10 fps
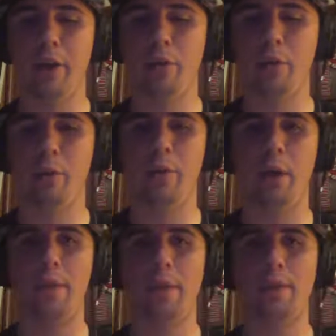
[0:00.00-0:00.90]
agree with
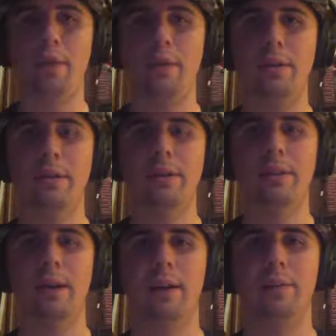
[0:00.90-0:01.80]
you. I think the
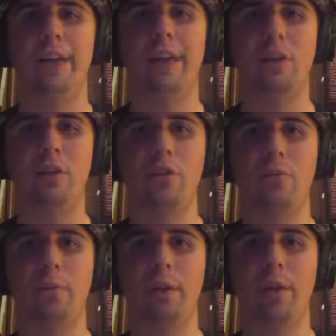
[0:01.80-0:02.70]
Zach
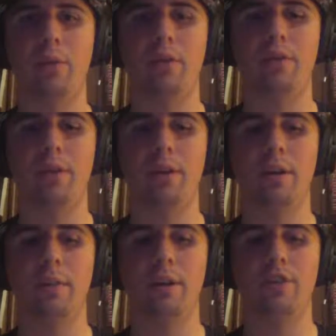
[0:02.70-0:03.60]
Ertz play was
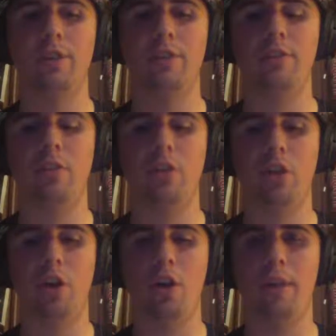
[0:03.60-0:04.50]
a much easier
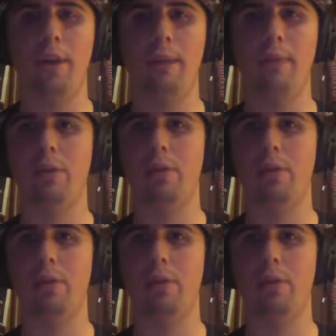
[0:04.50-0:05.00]
call than maybe the